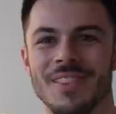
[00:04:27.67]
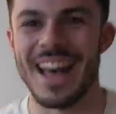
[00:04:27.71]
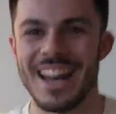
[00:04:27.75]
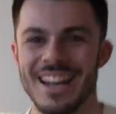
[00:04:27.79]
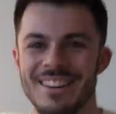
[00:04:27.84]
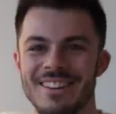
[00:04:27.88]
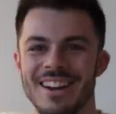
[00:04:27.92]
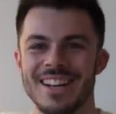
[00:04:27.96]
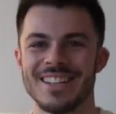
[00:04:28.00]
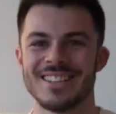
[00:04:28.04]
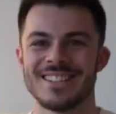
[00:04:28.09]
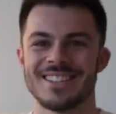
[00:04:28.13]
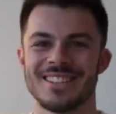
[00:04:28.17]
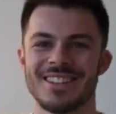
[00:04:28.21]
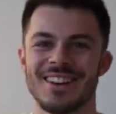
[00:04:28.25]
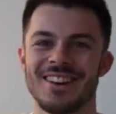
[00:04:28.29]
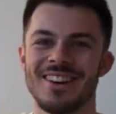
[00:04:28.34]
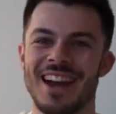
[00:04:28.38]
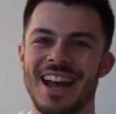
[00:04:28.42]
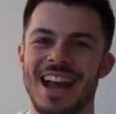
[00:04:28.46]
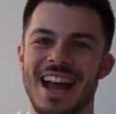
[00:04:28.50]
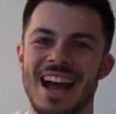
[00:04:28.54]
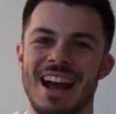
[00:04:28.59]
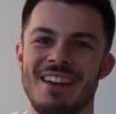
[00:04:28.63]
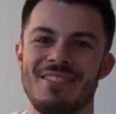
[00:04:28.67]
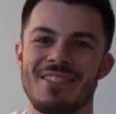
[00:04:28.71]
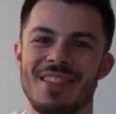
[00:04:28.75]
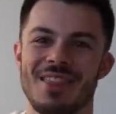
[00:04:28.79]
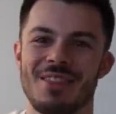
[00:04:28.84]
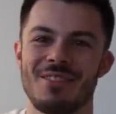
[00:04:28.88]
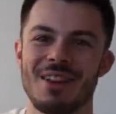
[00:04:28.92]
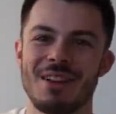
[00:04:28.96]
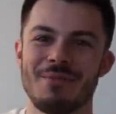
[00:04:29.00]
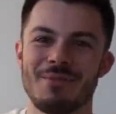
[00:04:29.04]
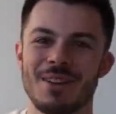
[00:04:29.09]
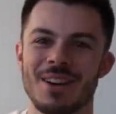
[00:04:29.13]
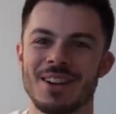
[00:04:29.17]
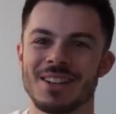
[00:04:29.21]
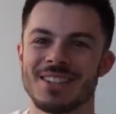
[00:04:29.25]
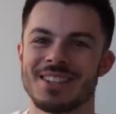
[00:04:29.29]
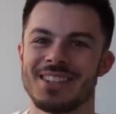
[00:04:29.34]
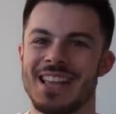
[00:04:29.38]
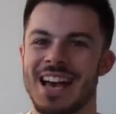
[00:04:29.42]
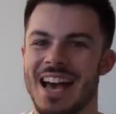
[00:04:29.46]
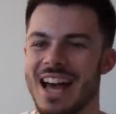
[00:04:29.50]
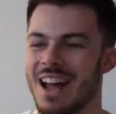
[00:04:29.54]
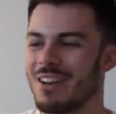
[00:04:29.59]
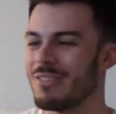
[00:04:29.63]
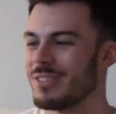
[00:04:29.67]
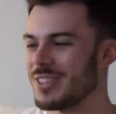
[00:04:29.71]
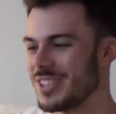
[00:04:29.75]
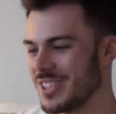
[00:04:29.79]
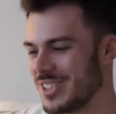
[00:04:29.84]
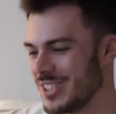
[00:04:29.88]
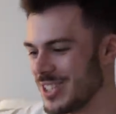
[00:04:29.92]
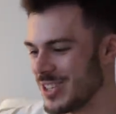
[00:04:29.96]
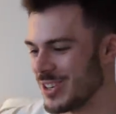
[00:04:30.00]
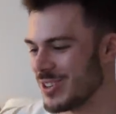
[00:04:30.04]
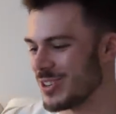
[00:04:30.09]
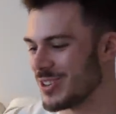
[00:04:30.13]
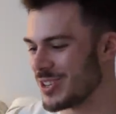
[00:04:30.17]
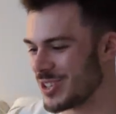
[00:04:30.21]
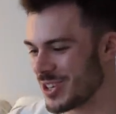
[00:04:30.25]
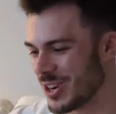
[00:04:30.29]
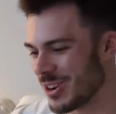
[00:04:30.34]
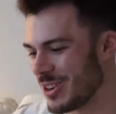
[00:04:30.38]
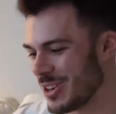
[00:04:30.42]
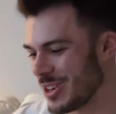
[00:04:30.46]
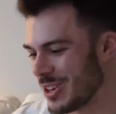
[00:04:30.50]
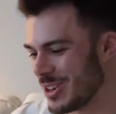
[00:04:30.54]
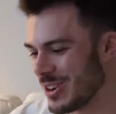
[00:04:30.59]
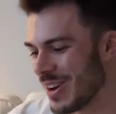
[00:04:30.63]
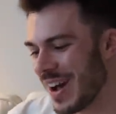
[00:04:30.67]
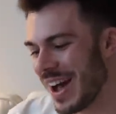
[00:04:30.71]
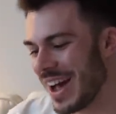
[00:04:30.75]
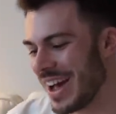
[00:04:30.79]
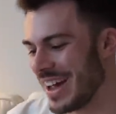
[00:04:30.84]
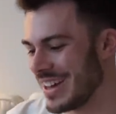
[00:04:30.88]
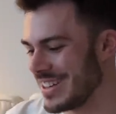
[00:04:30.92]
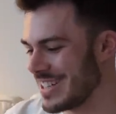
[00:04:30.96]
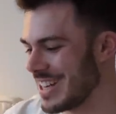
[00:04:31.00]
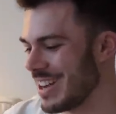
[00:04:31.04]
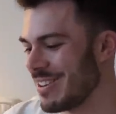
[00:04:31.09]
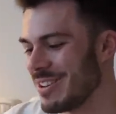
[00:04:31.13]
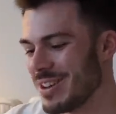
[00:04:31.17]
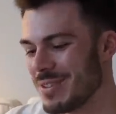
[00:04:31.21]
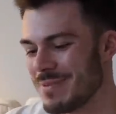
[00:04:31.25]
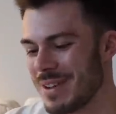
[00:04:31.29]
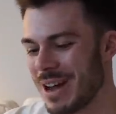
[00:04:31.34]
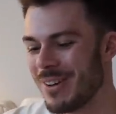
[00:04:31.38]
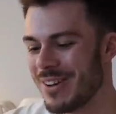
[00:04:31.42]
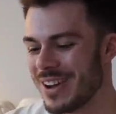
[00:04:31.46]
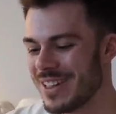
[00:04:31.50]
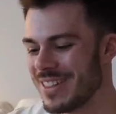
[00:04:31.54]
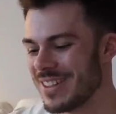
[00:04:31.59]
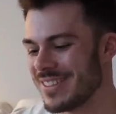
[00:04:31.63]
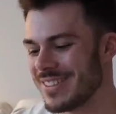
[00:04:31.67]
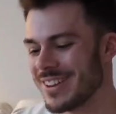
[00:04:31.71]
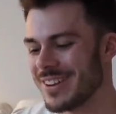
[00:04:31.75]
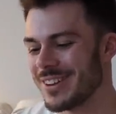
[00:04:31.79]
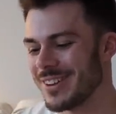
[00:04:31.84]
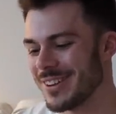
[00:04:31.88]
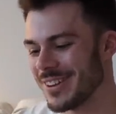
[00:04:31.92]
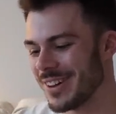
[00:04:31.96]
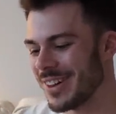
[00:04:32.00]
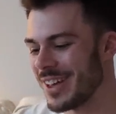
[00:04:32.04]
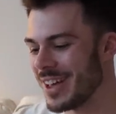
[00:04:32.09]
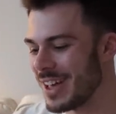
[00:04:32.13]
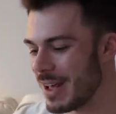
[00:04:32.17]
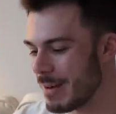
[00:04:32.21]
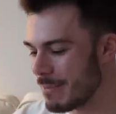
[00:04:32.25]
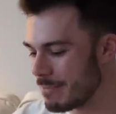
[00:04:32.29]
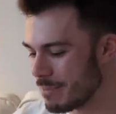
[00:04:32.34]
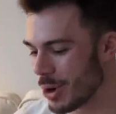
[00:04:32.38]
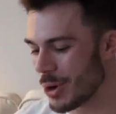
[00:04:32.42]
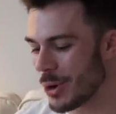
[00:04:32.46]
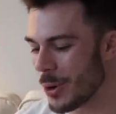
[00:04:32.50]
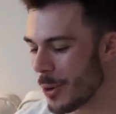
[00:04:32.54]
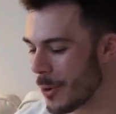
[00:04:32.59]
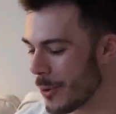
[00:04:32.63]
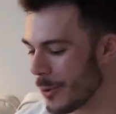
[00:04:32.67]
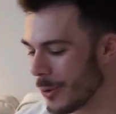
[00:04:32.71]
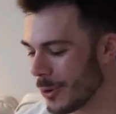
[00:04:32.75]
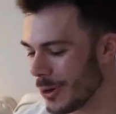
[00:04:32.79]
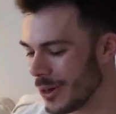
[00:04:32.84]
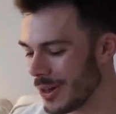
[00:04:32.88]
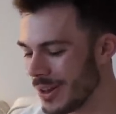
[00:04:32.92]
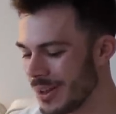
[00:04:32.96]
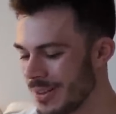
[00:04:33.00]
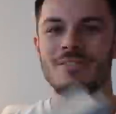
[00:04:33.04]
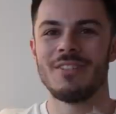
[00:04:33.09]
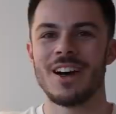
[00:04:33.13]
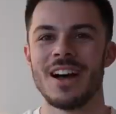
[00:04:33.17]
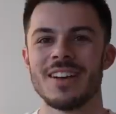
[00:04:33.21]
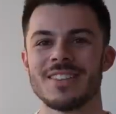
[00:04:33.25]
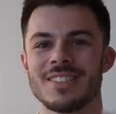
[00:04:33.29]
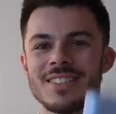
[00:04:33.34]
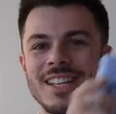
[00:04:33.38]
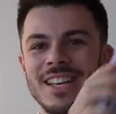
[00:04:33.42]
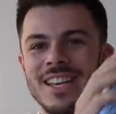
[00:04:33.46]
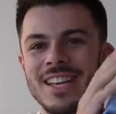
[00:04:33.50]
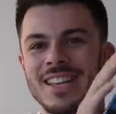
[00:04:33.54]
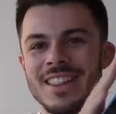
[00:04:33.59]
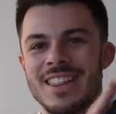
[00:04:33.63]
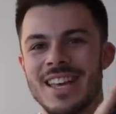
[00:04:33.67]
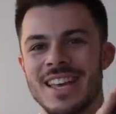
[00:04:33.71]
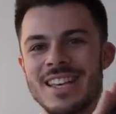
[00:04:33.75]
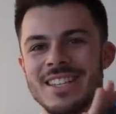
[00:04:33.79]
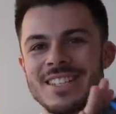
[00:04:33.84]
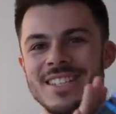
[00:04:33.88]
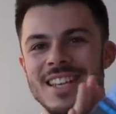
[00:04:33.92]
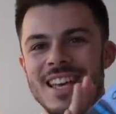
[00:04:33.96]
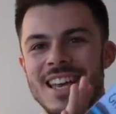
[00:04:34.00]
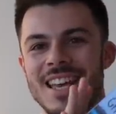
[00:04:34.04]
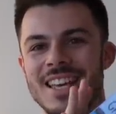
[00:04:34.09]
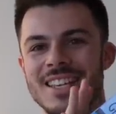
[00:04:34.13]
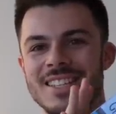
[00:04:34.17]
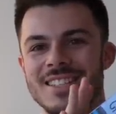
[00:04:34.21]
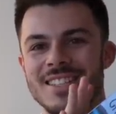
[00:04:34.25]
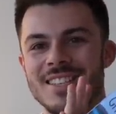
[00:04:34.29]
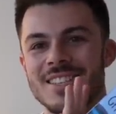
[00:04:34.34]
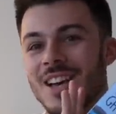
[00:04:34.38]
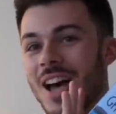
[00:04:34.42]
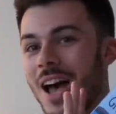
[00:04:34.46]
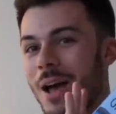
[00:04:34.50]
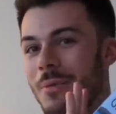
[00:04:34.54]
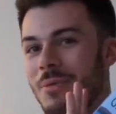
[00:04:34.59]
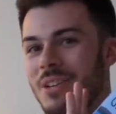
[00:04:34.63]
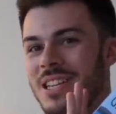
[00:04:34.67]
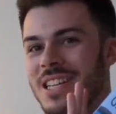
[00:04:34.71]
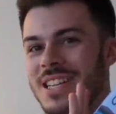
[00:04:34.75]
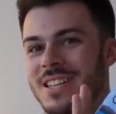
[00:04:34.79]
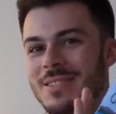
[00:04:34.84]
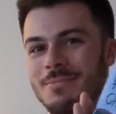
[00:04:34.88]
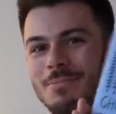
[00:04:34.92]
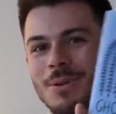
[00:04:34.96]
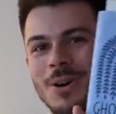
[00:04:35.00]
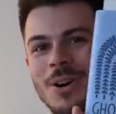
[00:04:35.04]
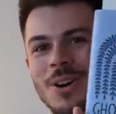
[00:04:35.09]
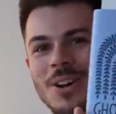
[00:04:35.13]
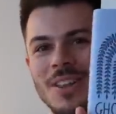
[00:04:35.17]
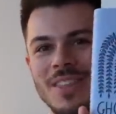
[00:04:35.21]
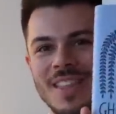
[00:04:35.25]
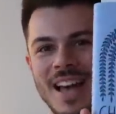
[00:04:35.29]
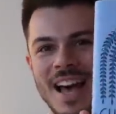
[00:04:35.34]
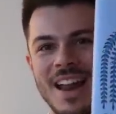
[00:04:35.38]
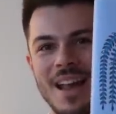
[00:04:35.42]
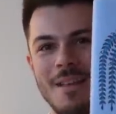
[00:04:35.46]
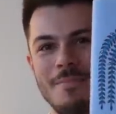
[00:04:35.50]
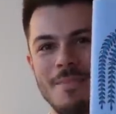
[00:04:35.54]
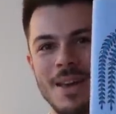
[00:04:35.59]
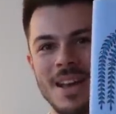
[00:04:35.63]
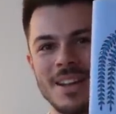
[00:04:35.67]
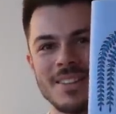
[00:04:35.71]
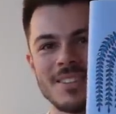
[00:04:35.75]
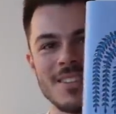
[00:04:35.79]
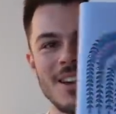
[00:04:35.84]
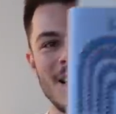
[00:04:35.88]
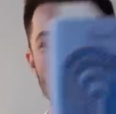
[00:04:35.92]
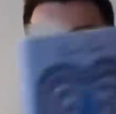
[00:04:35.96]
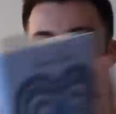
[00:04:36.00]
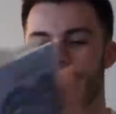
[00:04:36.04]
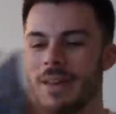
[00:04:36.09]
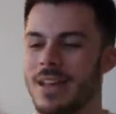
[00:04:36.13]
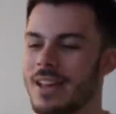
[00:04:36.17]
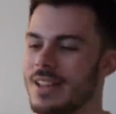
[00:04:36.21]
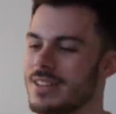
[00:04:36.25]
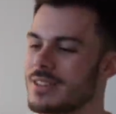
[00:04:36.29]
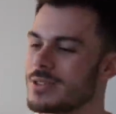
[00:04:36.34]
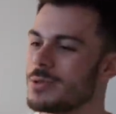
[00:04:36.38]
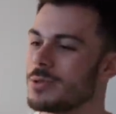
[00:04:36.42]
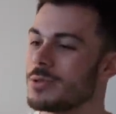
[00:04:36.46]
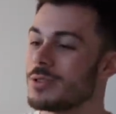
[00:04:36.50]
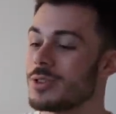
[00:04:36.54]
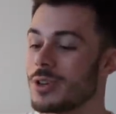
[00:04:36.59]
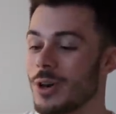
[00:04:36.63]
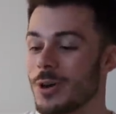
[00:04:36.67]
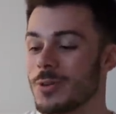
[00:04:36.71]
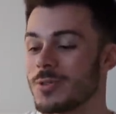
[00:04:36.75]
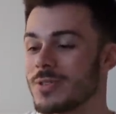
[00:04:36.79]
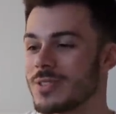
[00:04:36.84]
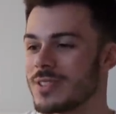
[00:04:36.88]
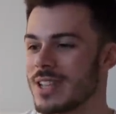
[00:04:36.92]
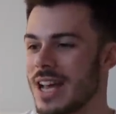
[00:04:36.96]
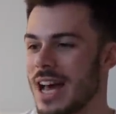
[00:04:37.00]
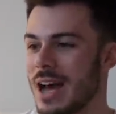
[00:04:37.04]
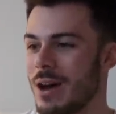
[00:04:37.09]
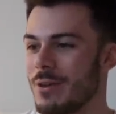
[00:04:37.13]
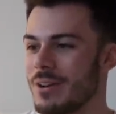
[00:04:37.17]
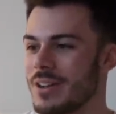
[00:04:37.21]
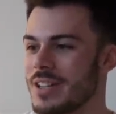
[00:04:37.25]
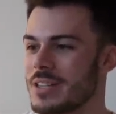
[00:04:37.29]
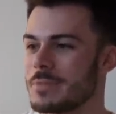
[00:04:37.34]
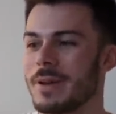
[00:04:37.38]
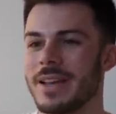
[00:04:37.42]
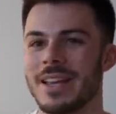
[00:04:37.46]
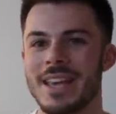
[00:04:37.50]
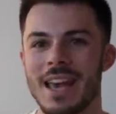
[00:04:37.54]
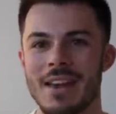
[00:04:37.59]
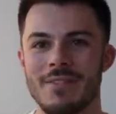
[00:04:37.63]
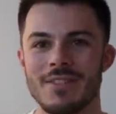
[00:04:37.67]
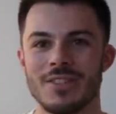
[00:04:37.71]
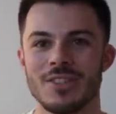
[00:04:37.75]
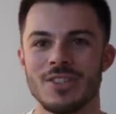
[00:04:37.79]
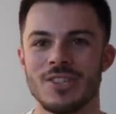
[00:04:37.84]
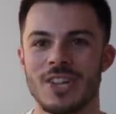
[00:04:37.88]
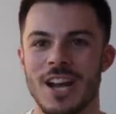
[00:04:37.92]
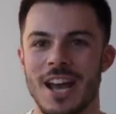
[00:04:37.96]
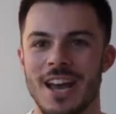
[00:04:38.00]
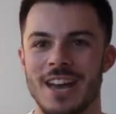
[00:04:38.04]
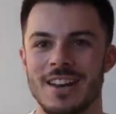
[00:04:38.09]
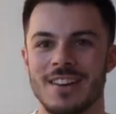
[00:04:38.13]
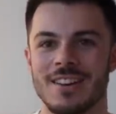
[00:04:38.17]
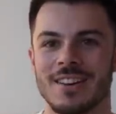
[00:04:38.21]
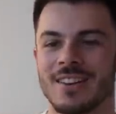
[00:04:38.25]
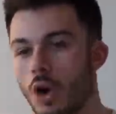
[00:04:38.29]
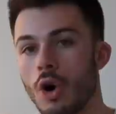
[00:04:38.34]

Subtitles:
Anyways, so I have three books that I want to show you and tell you about in this little book haul. Firstly, this is the Taiwanese book that I picked up. It is called Ghost Town. It's by Kevin Chen.